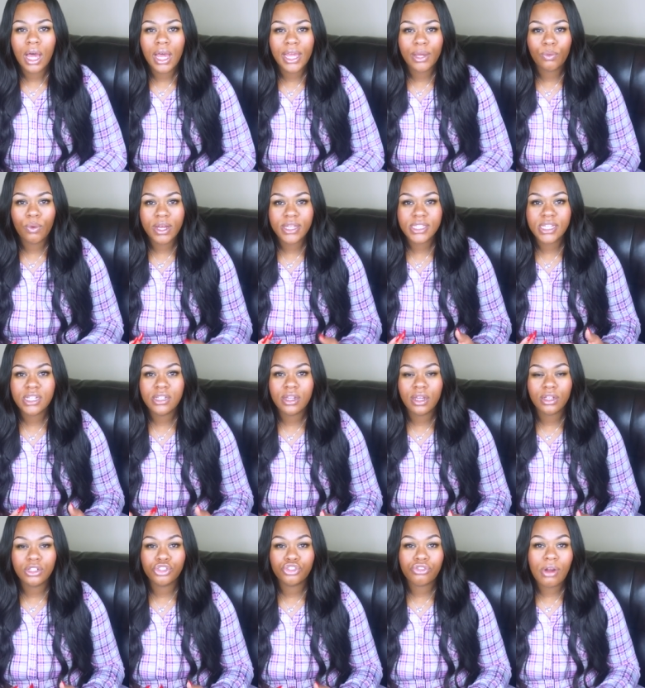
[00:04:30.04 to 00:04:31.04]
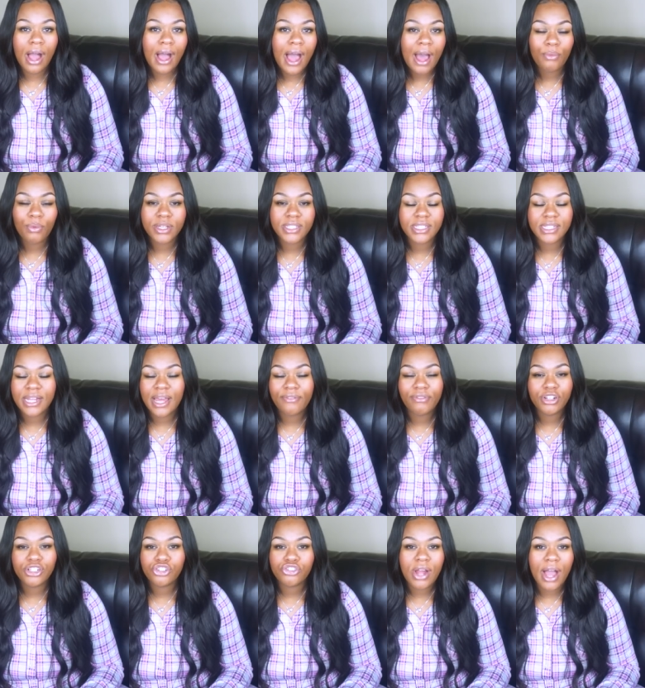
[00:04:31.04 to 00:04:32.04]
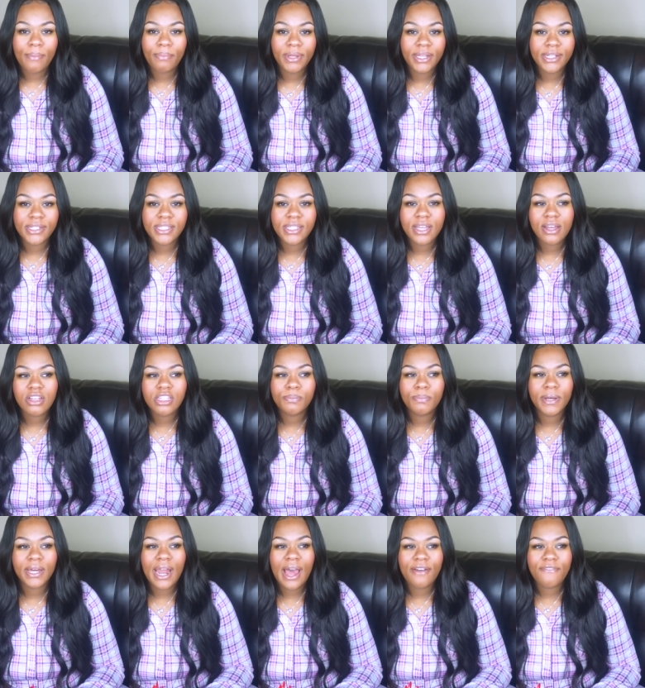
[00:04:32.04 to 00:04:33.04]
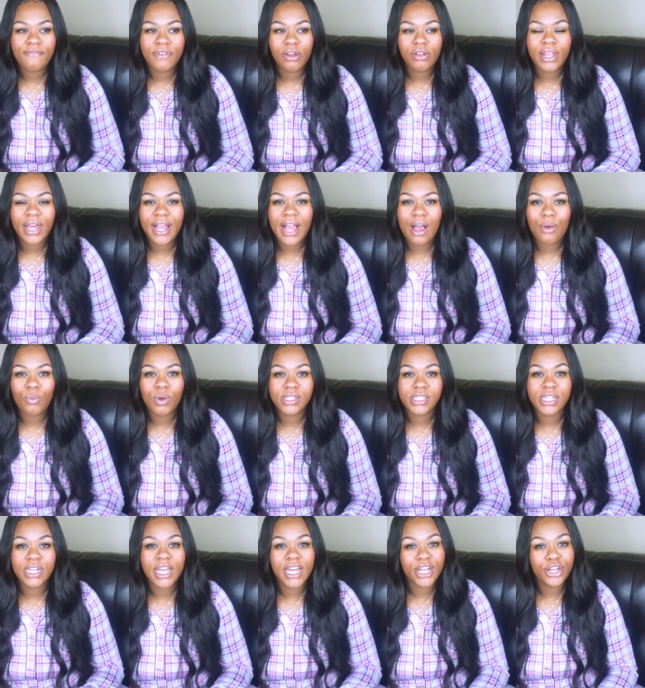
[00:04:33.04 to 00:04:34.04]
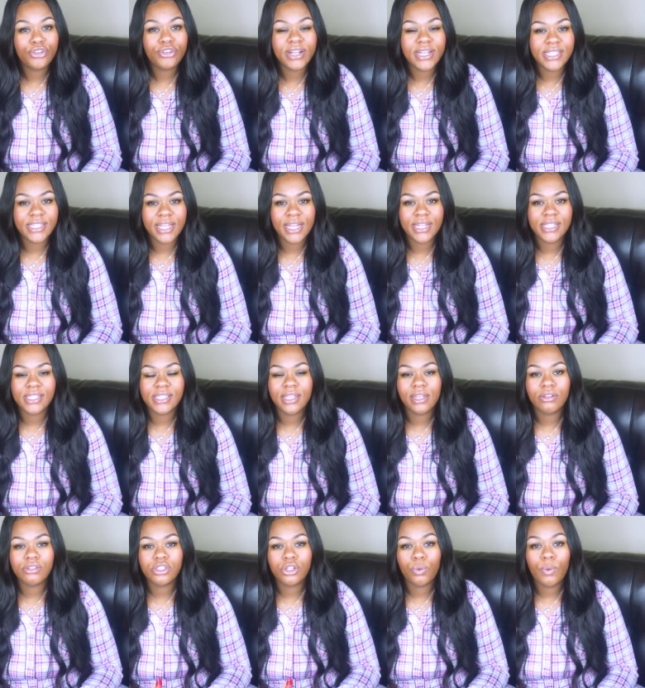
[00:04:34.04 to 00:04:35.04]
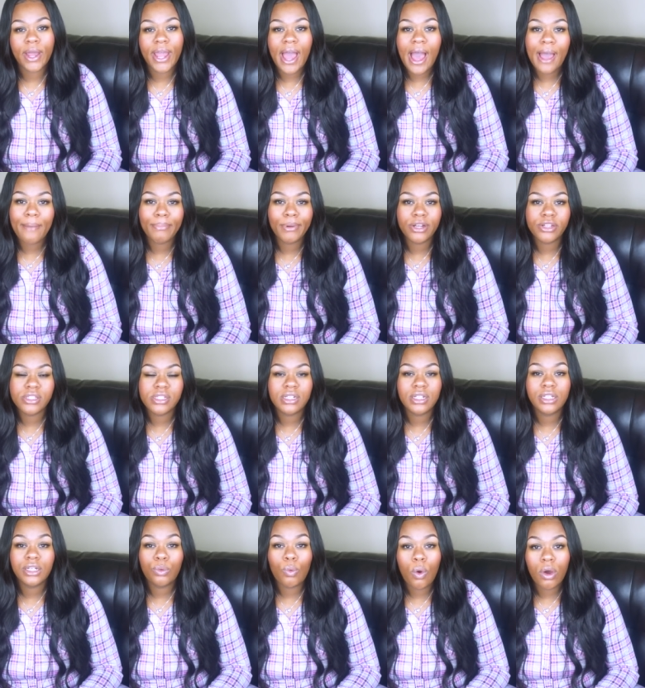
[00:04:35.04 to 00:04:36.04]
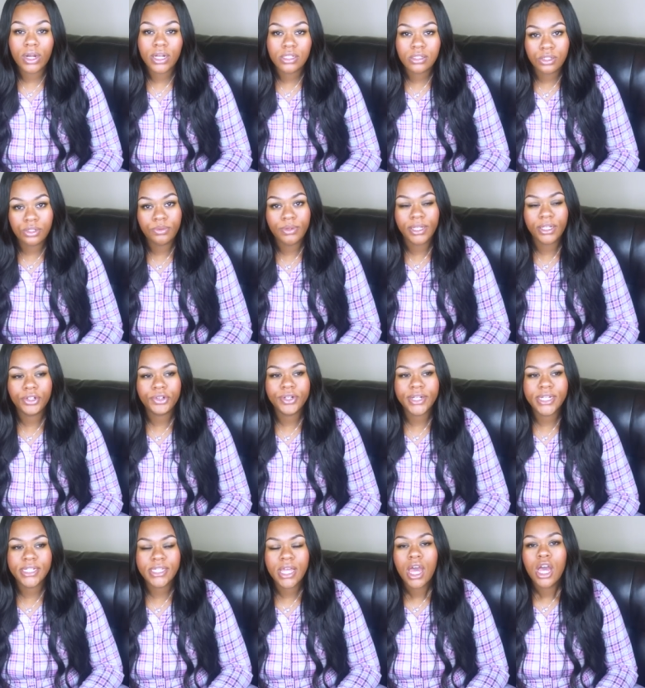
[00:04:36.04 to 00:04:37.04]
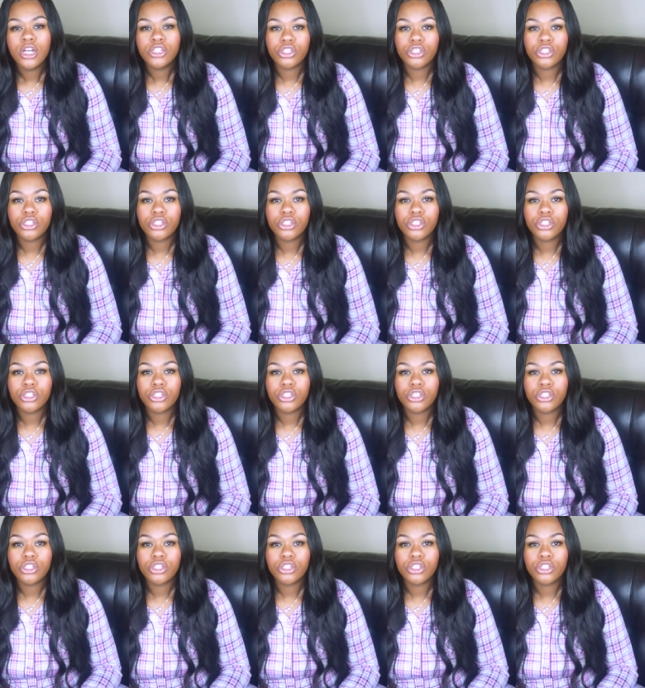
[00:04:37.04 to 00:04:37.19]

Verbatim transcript: it wasn't drop i was never dropping in sales but i felt like i wasn't increasing in sales the way i personally wanted to increase